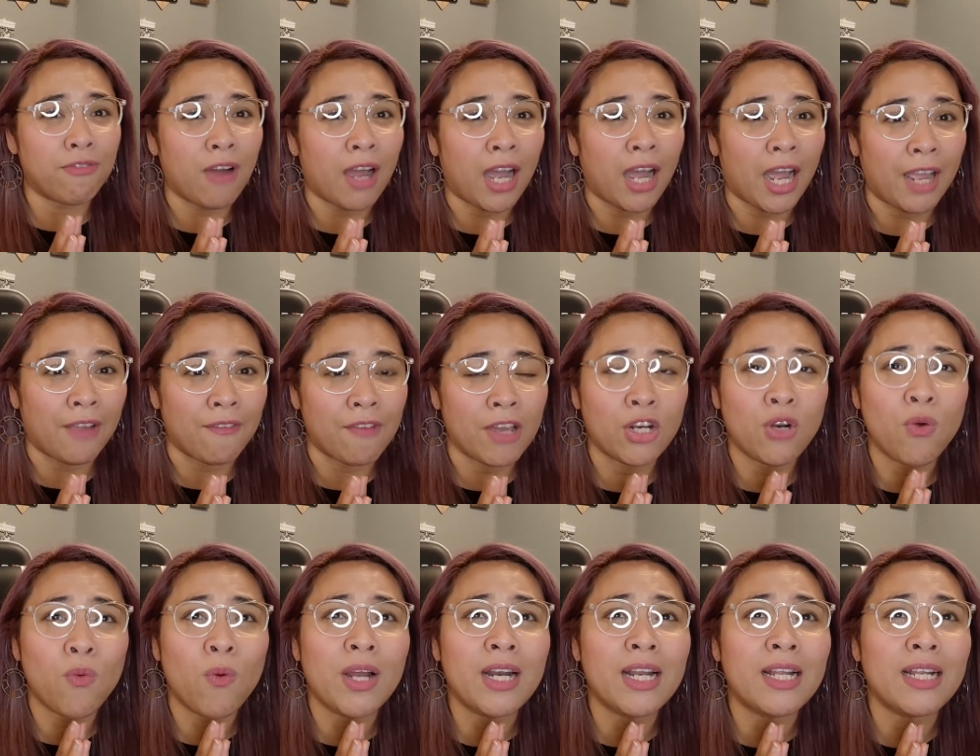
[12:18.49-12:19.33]
I
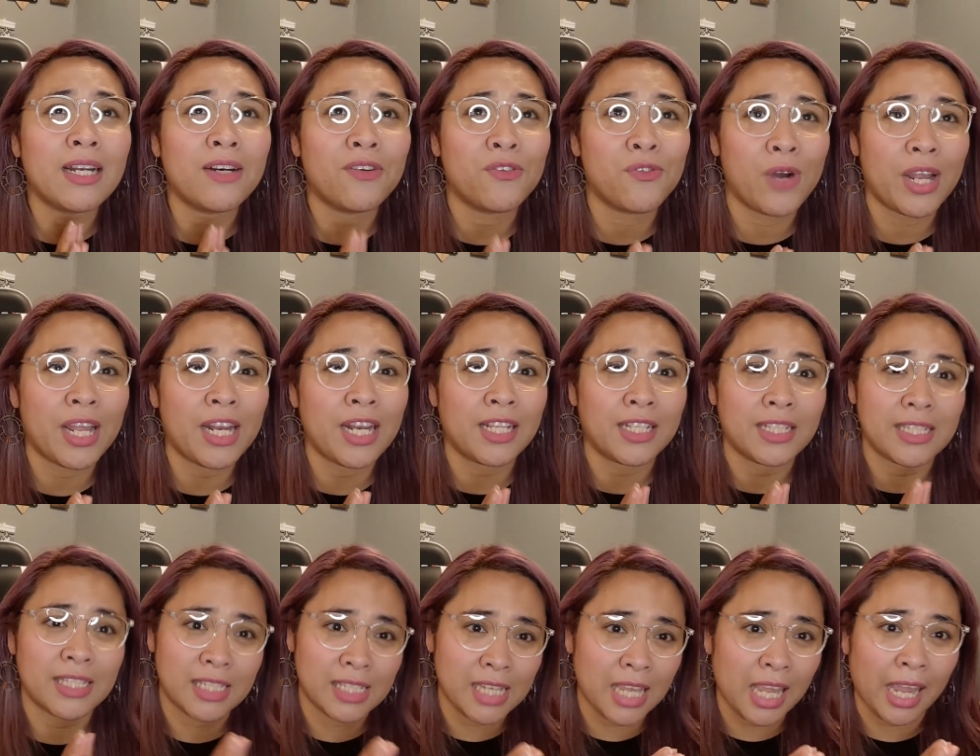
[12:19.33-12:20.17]
don't want to rate
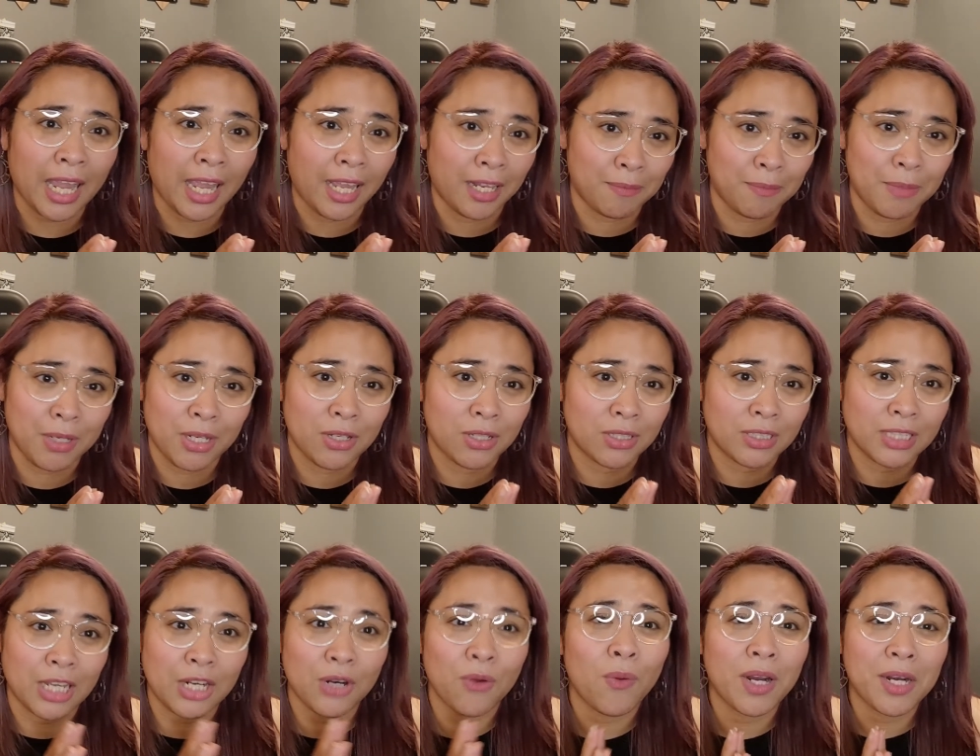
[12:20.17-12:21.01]
it 10 because
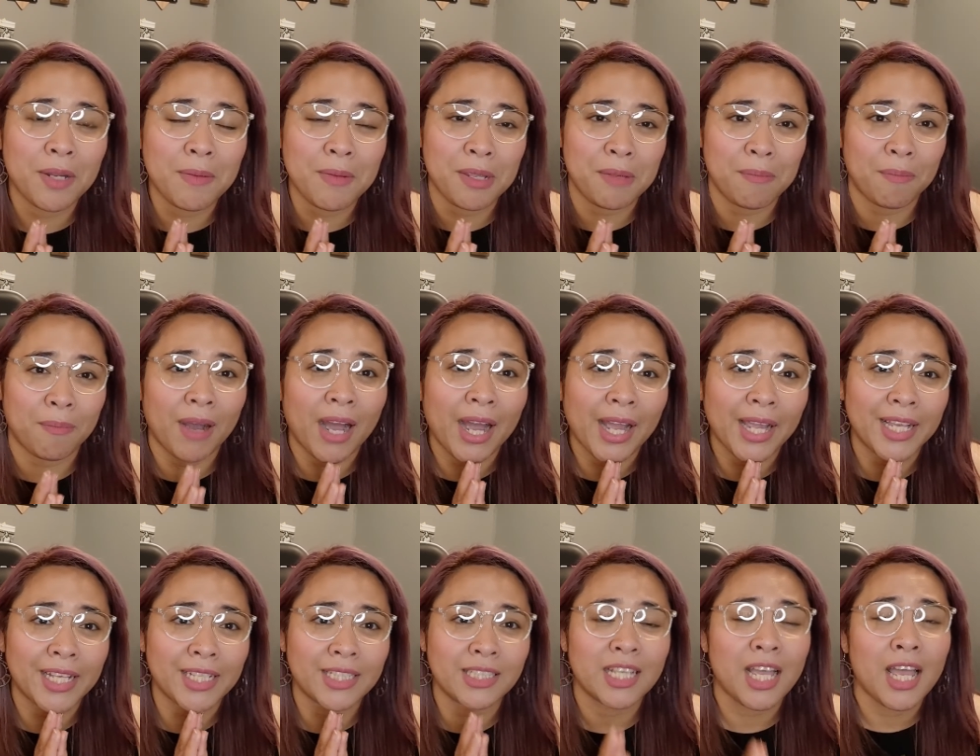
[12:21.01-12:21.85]
I don't want to be
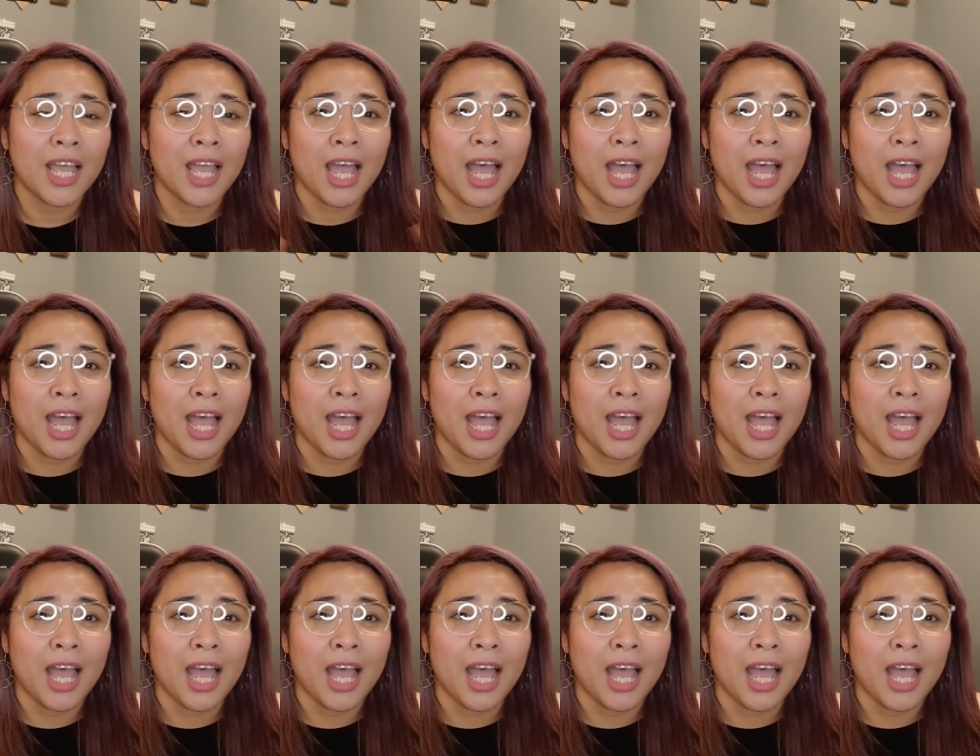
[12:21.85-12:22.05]
biased.